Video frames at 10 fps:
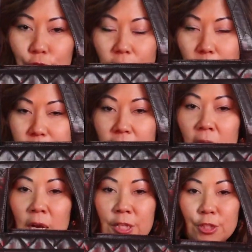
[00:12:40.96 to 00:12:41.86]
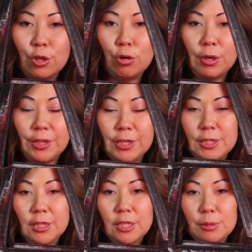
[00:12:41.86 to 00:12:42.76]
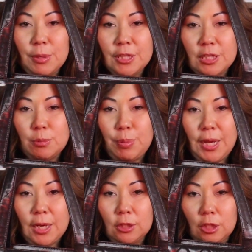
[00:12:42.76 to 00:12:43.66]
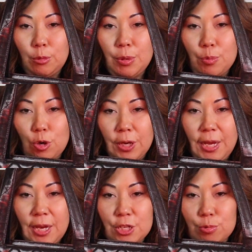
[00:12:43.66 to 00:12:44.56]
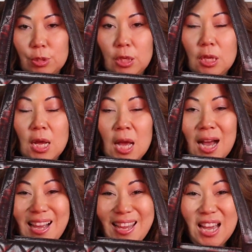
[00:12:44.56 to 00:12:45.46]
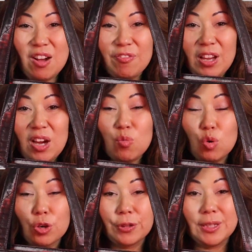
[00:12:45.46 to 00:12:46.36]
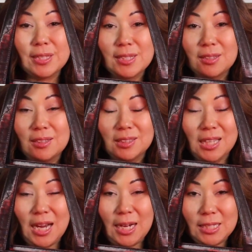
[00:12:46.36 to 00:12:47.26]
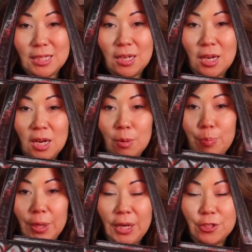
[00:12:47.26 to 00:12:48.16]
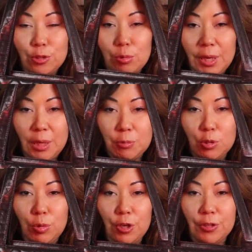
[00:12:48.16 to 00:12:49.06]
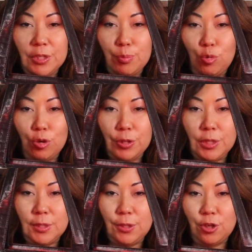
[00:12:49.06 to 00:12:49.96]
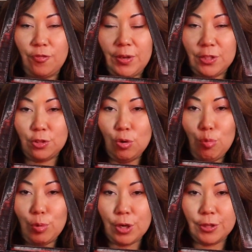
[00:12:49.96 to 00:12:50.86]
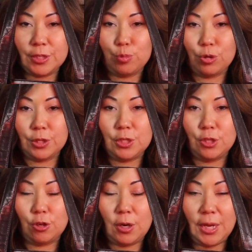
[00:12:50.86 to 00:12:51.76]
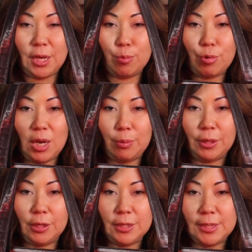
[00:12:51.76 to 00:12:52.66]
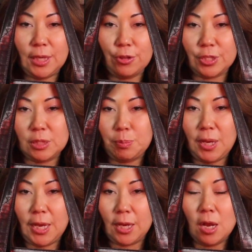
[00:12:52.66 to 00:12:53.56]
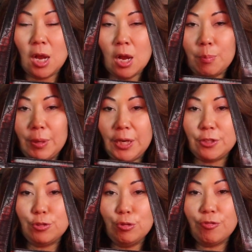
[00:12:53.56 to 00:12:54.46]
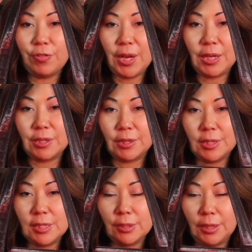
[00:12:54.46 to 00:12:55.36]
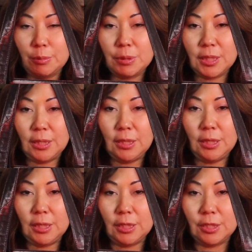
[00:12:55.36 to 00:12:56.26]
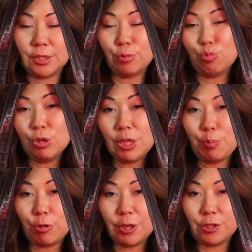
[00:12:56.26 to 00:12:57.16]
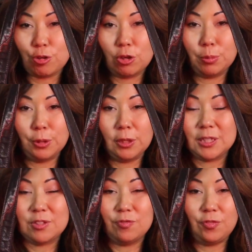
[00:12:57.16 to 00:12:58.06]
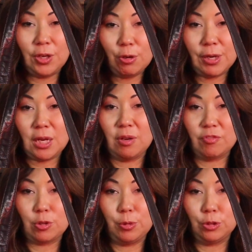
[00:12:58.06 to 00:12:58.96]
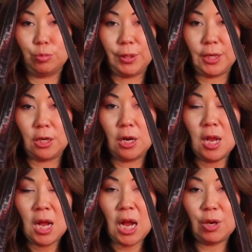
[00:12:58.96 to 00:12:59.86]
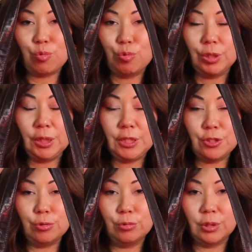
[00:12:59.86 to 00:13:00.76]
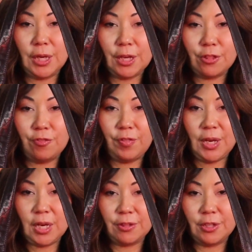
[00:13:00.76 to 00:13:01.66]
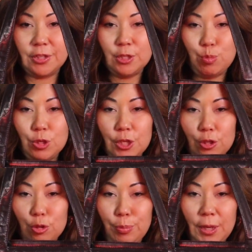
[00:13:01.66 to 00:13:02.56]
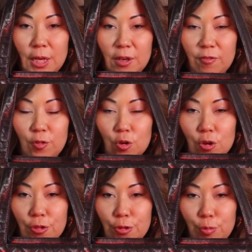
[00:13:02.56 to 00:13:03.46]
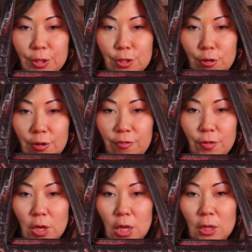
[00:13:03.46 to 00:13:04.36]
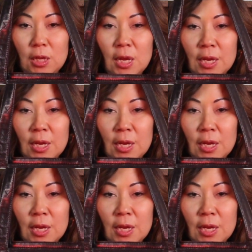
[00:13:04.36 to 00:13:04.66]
straps. So this does make this bag a little bit more casual. I have not worn this a lot, but I do aim to wear this more this year. If I don't wear this more this year, I am probably going to sell this bag. But I do find that this lambskin is really pretty durable. It's very comfortable to wear. I really do like the fact that this particular bag for the winter and fall